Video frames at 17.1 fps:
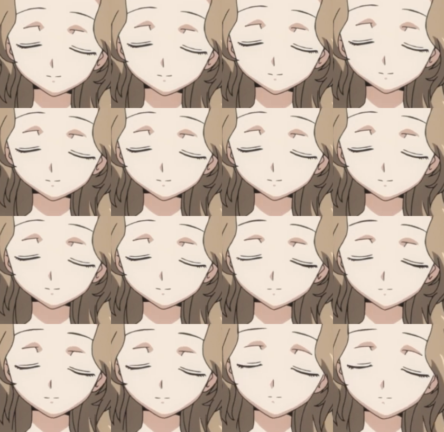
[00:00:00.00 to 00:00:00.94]
The Britons
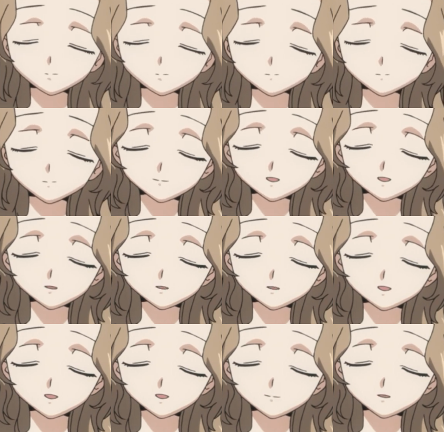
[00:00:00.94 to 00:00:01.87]
here live well
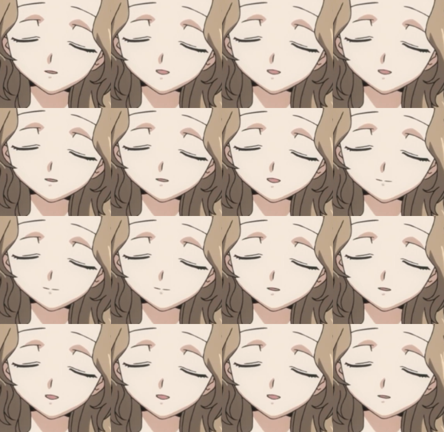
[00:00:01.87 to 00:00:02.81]
once the conquest is
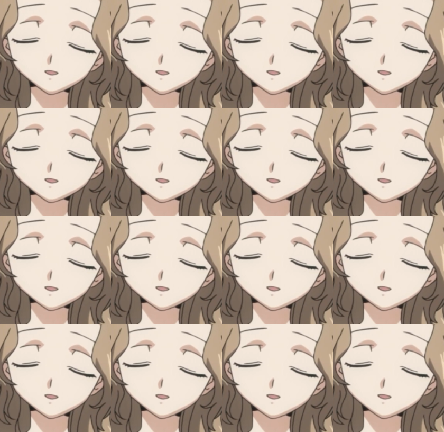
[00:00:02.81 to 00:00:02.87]
over,